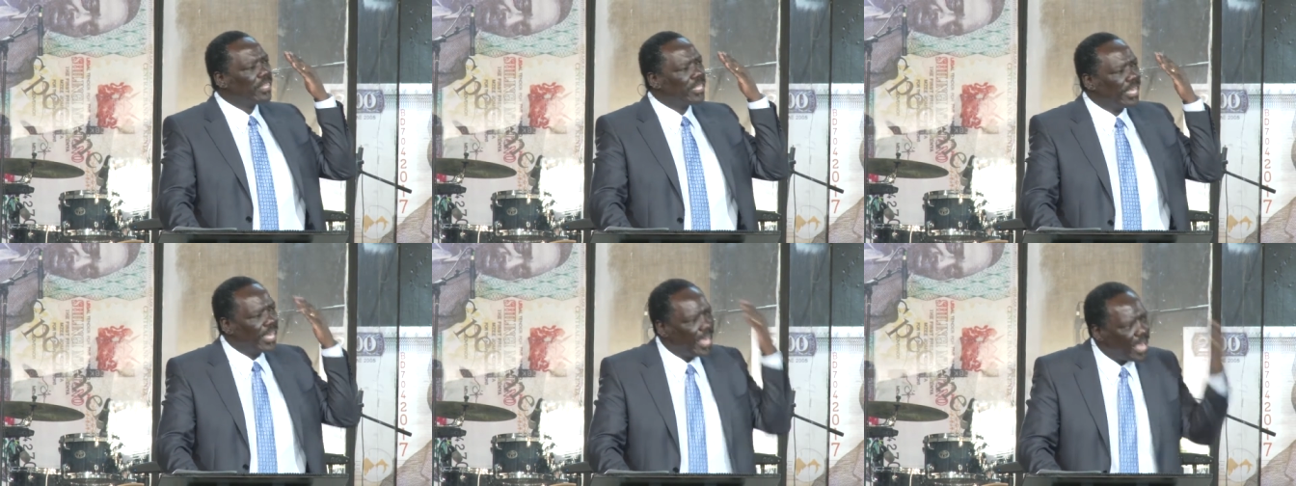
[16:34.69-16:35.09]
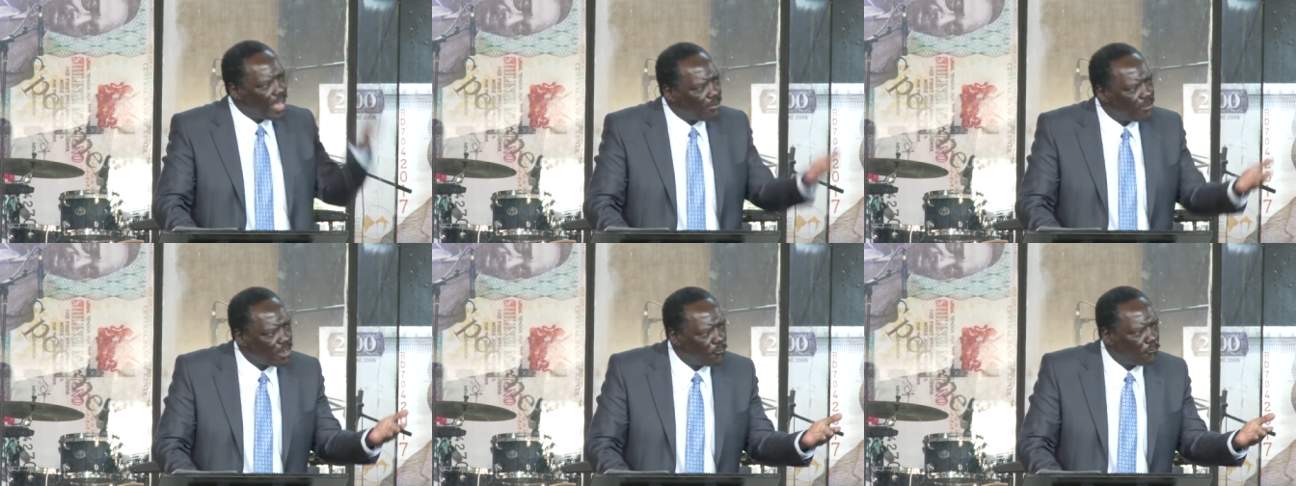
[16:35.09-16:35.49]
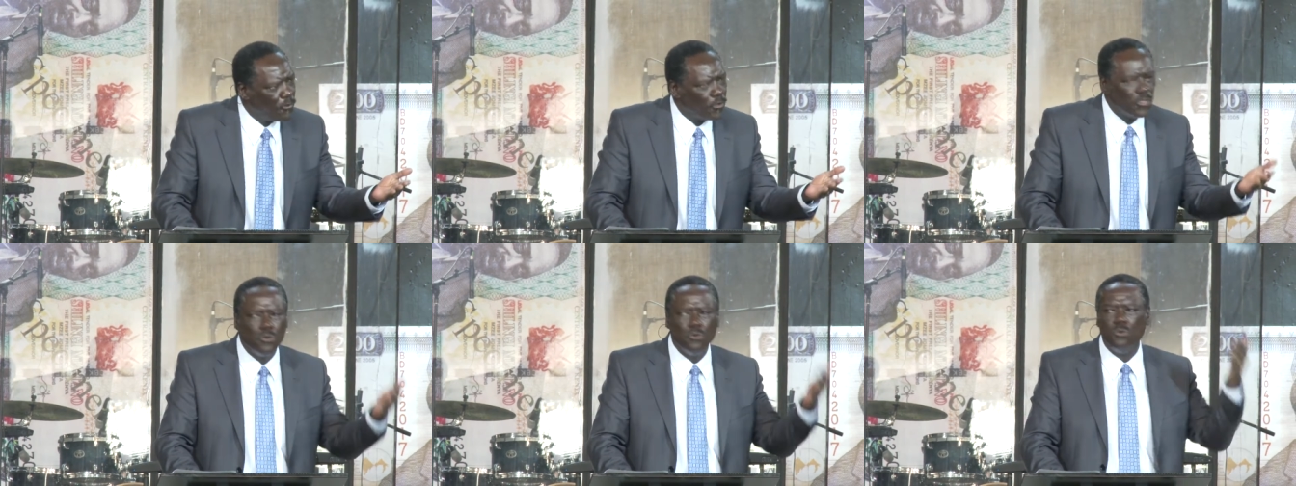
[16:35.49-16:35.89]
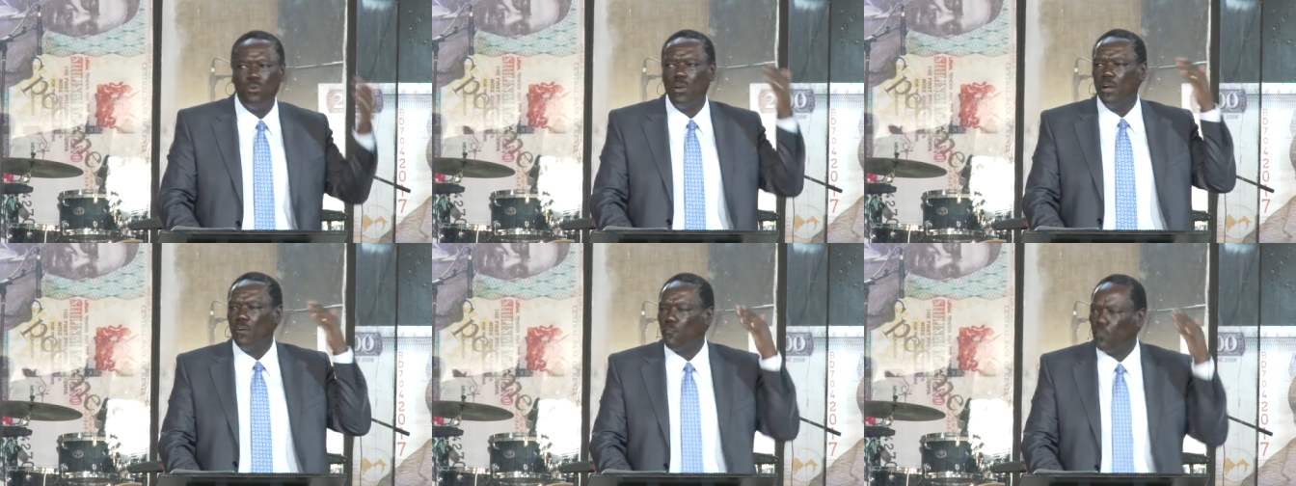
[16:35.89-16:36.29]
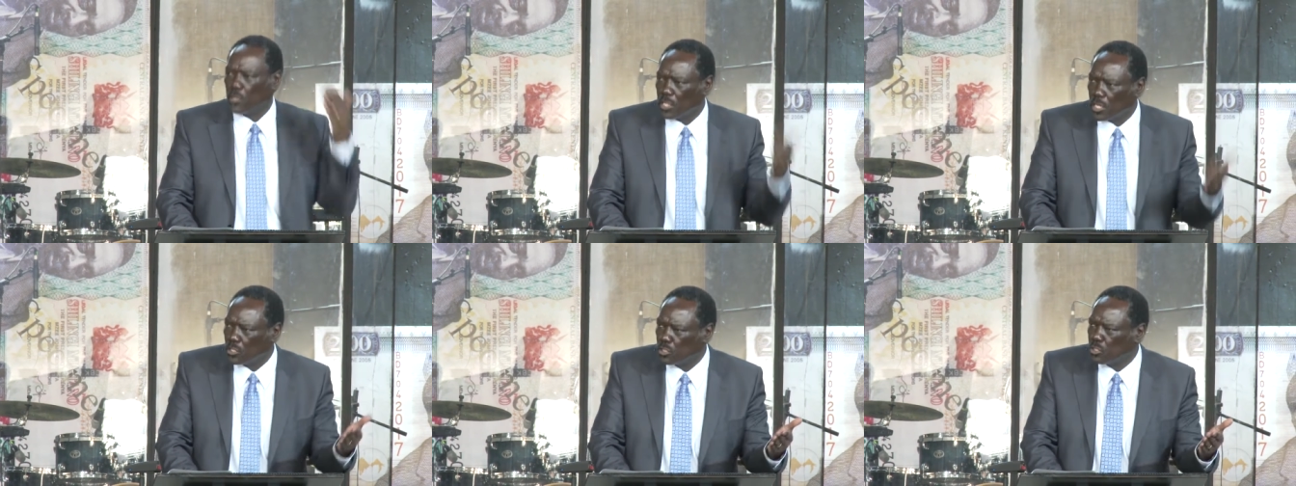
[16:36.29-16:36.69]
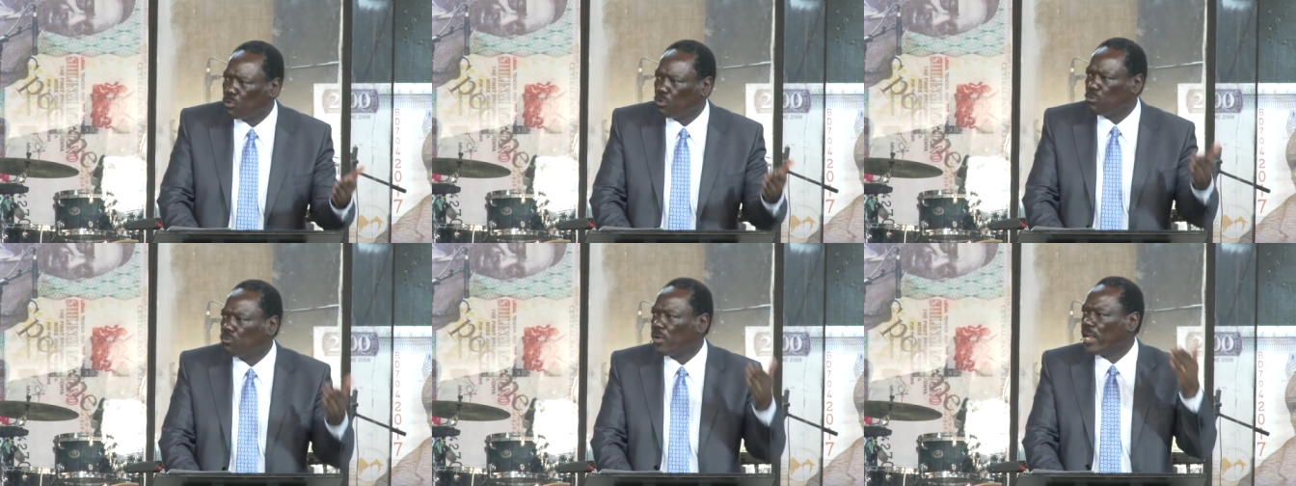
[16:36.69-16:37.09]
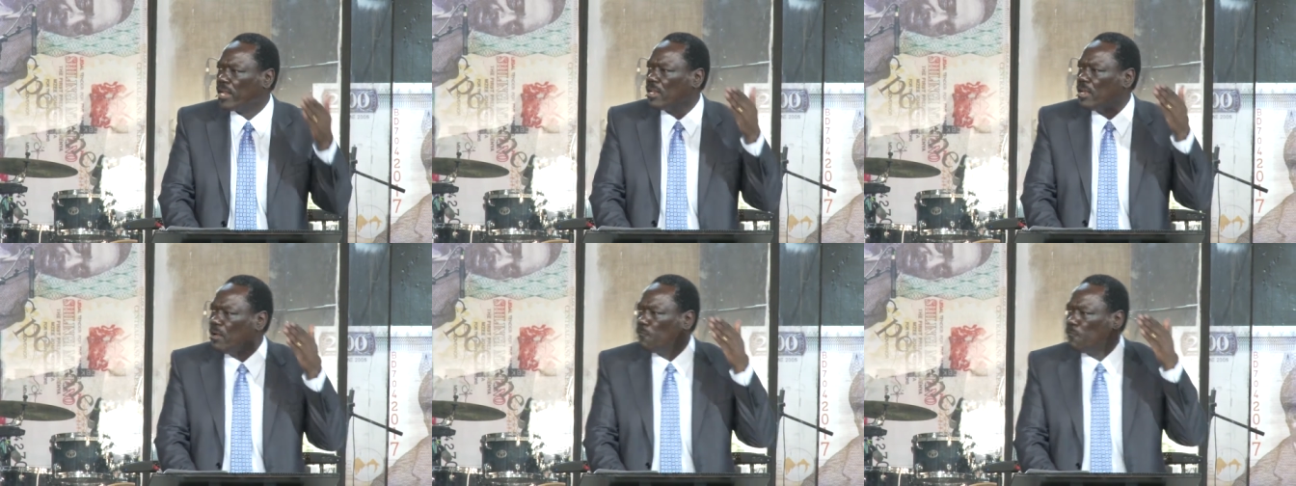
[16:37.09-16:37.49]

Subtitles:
with caring for you, for your children,